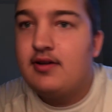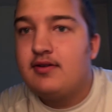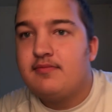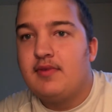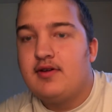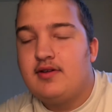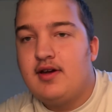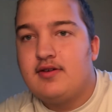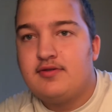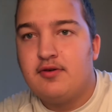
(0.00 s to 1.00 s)
But yeah,
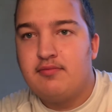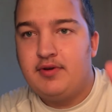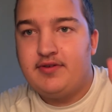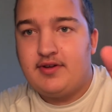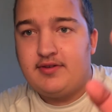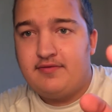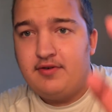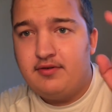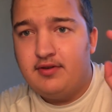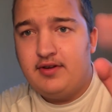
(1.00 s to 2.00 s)
so please like this video,
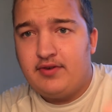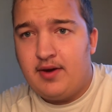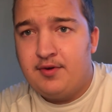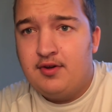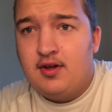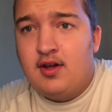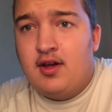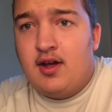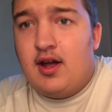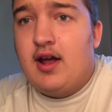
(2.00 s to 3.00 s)
leave a comment,
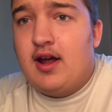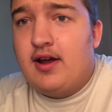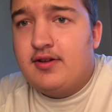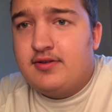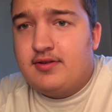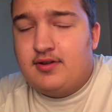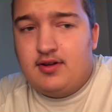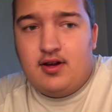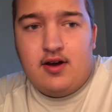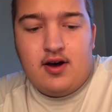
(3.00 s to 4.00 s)
and
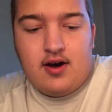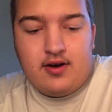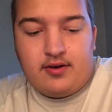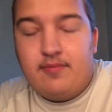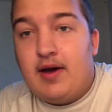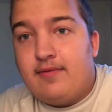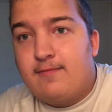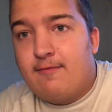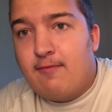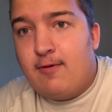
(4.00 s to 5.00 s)
uh, come back for
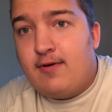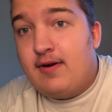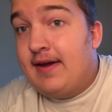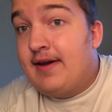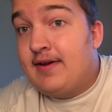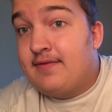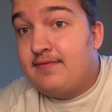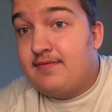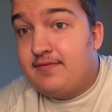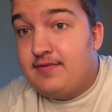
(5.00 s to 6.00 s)
more. And if
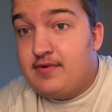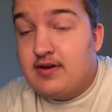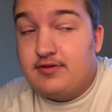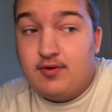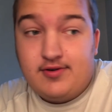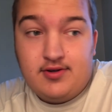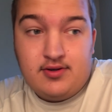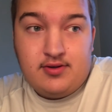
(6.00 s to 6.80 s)
guys are watching